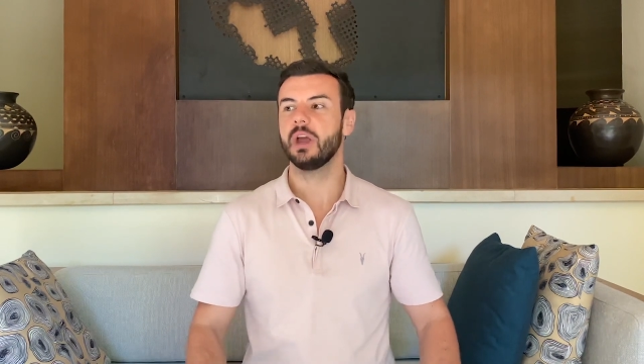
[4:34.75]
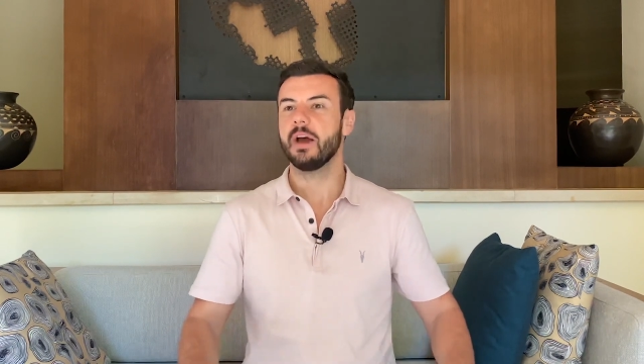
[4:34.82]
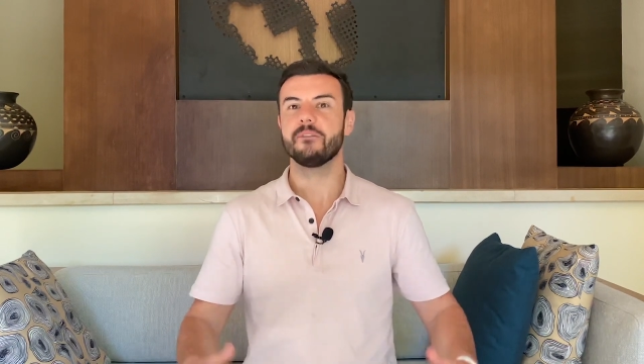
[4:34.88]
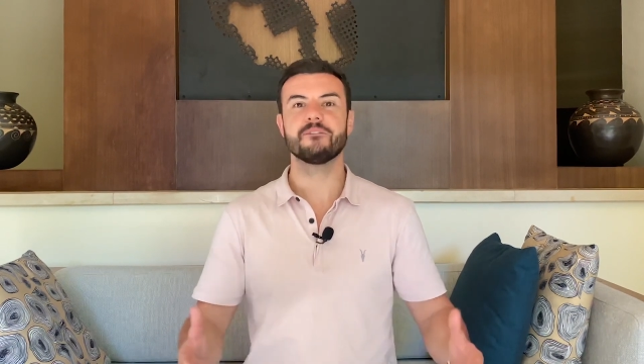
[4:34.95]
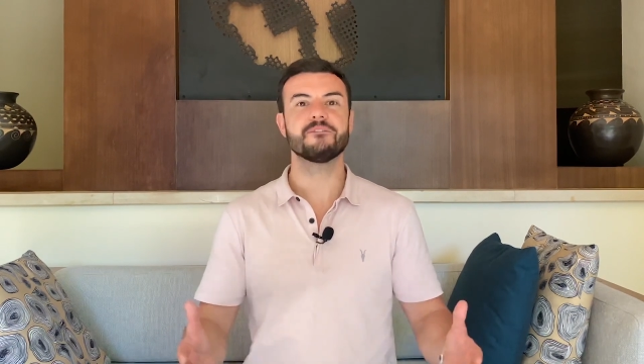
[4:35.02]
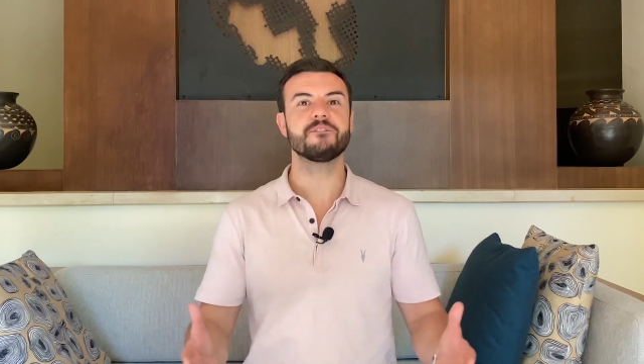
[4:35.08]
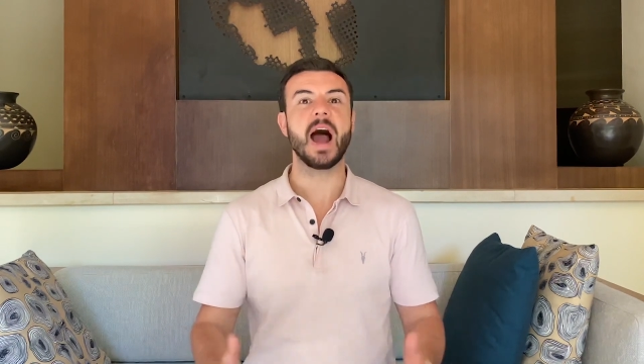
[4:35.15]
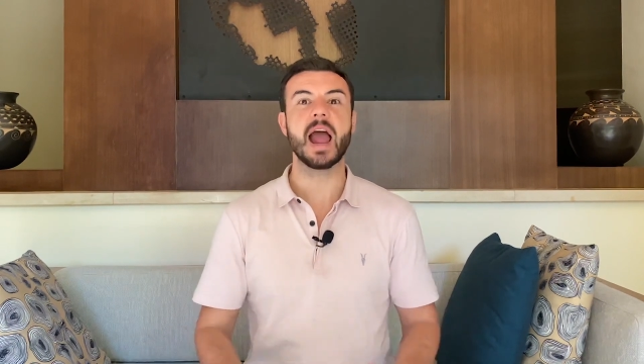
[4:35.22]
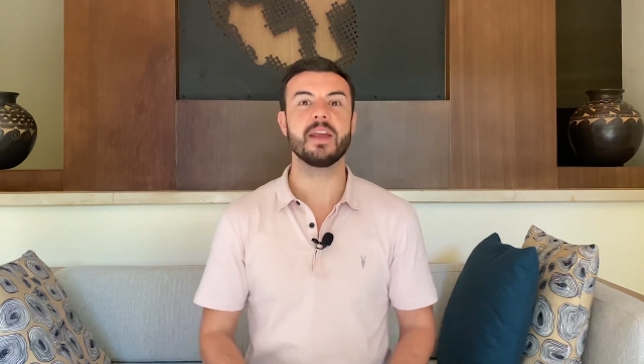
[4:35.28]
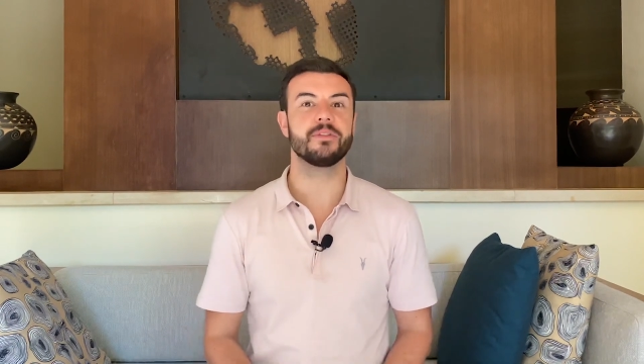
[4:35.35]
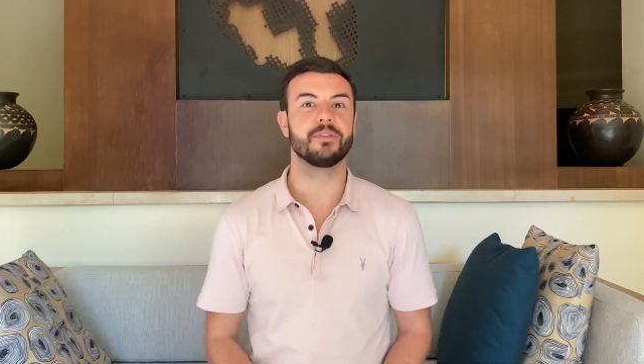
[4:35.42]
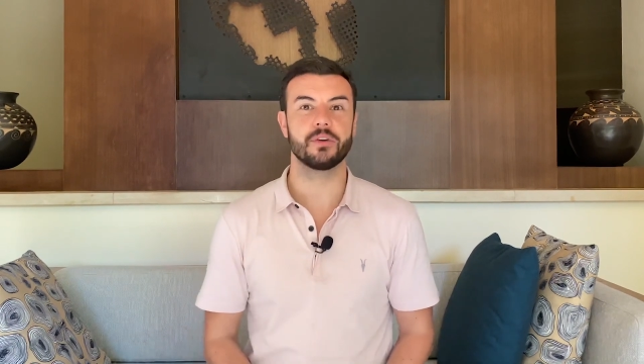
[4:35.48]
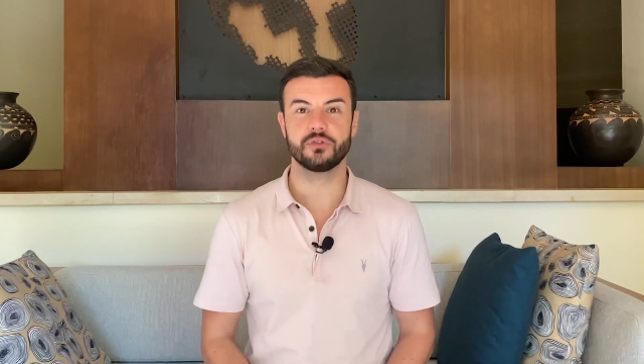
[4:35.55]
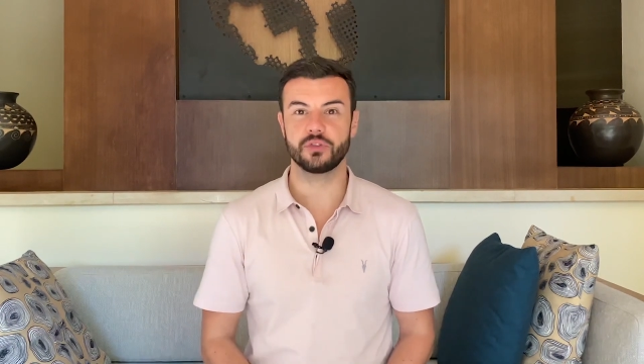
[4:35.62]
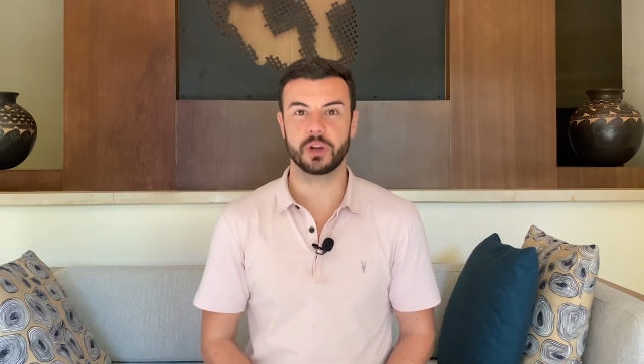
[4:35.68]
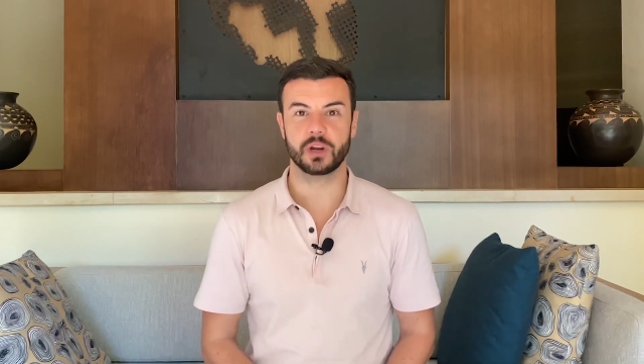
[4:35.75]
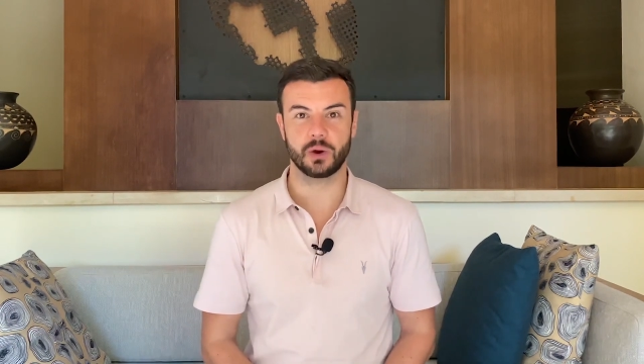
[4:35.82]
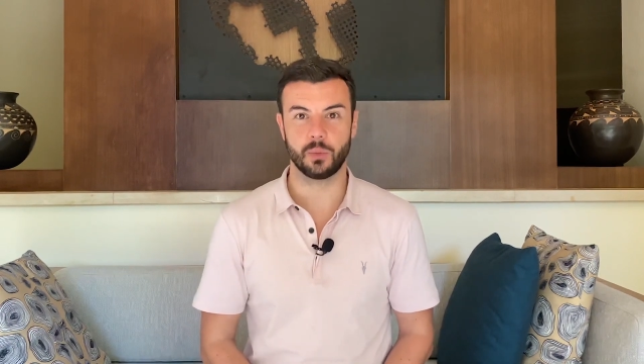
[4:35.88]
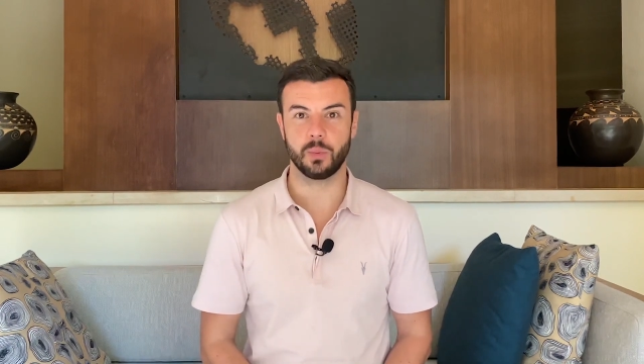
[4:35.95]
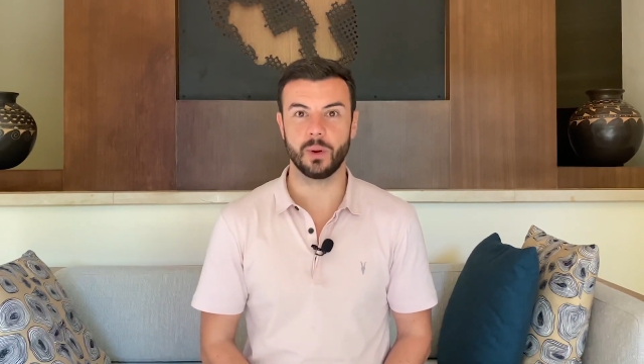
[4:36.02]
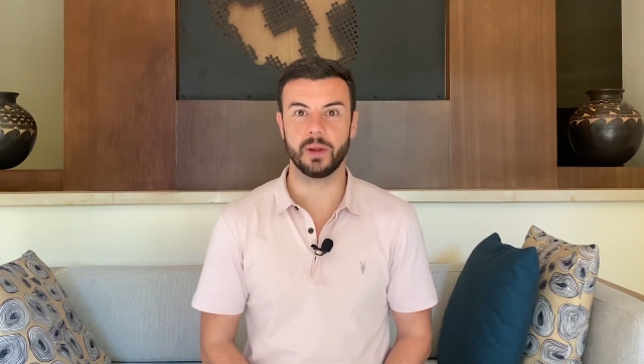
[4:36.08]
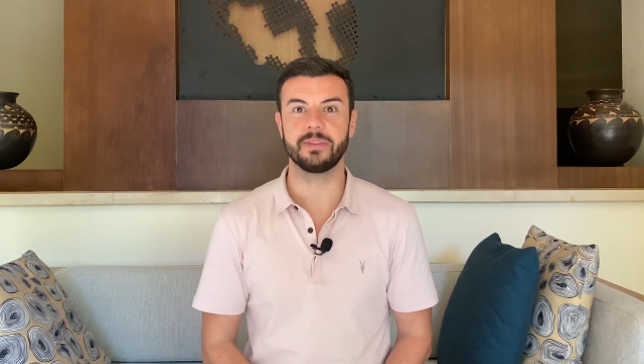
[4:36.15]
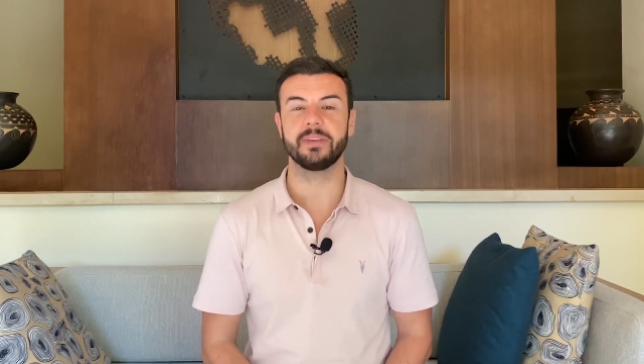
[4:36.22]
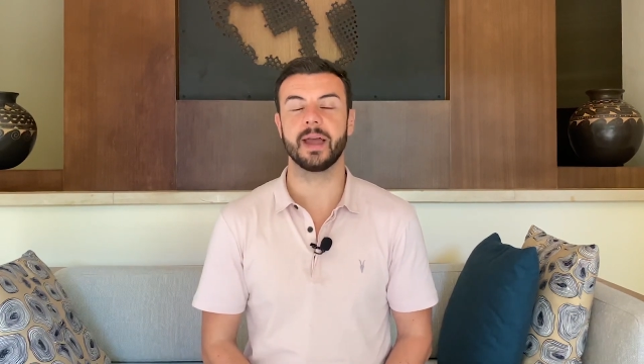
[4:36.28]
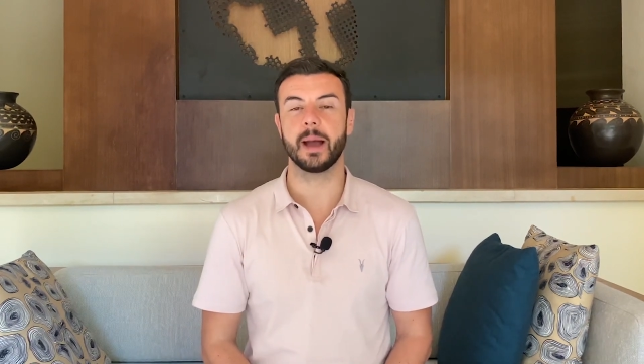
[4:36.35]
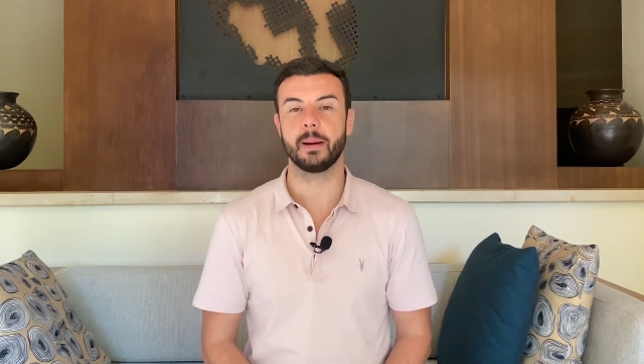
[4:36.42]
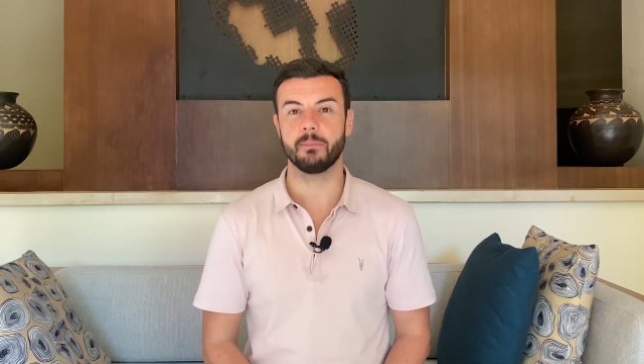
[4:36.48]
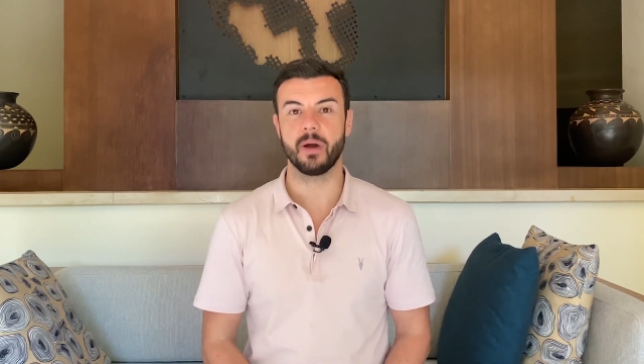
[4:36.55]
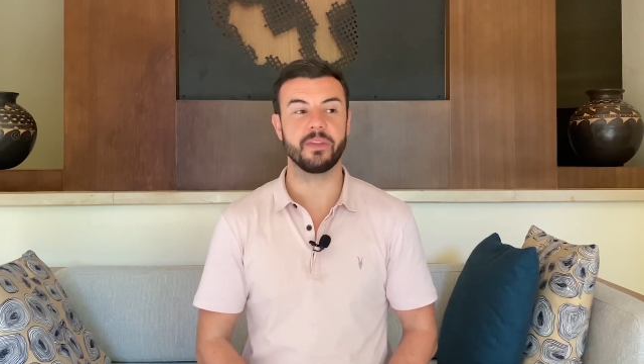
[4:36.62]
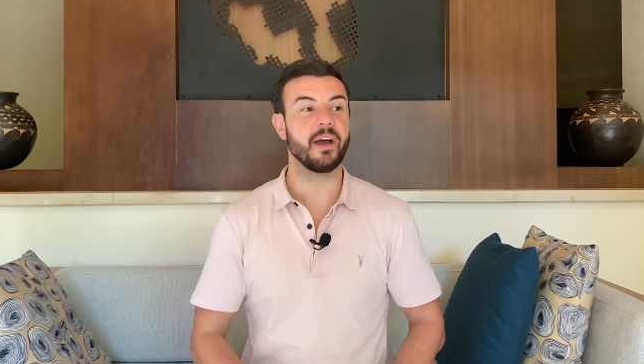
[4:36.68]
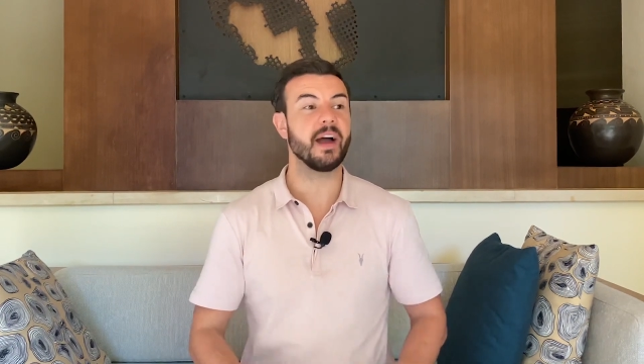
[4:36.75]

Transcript: 500 quid a month,